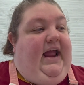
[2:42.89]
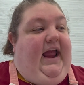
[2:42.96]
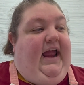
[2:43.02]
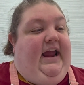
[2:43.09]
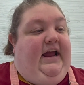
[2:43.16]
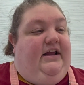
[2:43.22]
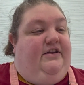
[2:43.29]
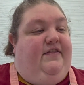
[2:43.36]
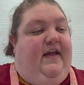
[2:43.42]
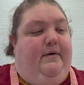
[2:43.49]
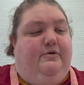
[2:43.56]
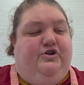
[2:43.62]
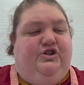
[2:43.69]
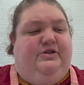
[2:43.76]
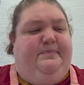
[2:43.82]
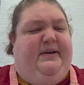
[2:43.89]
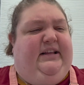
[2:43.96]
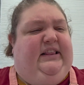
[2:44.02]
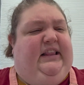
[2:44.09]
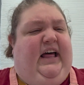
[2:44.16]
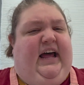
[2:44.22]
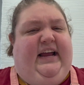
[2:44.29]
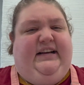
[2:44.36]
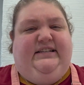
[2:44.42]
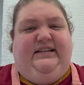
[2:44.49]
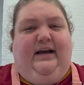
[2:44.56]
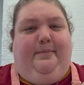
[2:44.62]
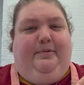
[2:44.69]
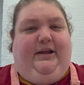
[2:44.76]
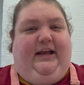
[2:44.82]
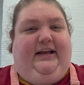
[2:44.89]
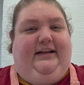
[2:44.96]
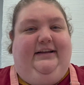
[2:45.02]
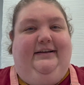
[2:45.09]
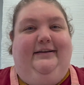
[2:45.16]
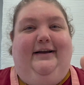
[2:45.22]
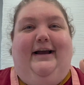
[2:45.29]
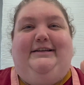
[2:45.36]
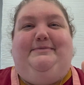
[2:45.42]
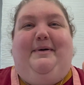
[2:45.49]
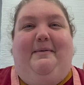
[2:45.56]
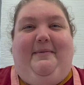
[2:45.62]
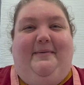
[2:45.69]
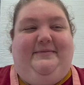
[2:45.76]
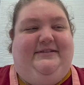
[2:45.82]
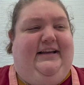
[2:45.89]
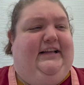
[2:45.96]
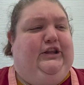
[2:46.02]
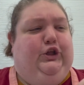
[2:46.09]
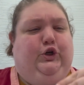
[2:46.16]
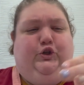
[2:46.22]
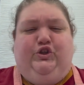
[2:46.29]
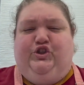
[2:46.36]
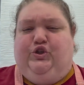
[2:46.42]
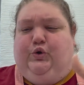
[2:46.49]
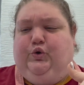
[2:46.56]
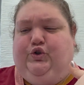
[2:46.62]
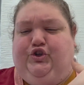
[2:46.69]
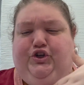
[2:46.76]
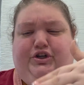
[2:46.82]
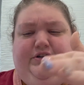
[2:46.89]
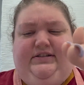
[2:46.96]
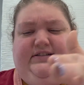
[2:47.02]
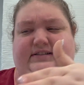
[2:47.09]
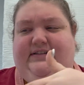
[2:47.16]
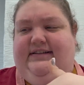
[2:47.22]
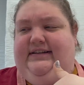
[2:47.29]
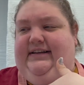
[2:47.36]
And they would just be lined up like, as my mom would say, little soldiers